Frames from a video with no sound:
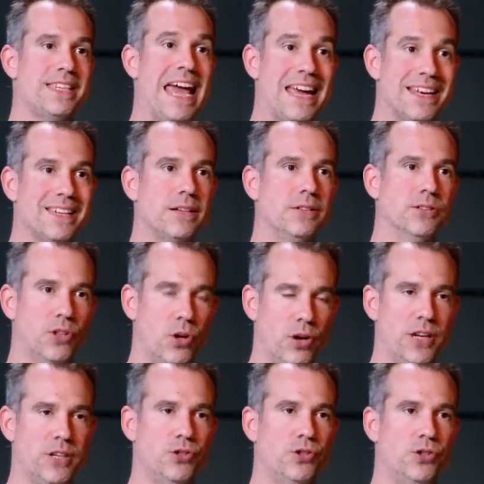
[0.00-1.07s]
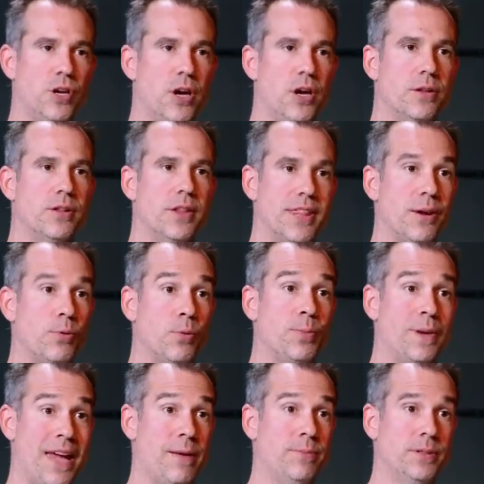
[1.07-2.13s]
technical knowledge that they will
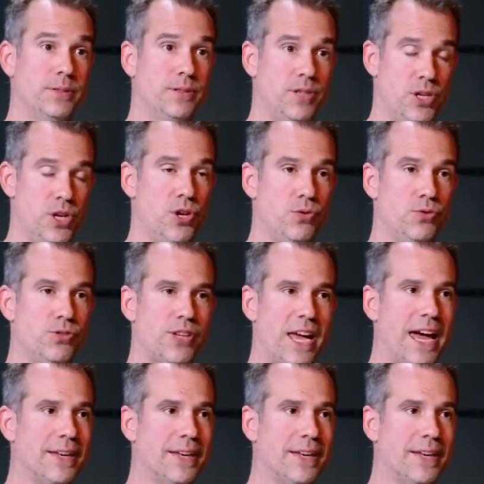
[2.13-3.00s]
be able to use,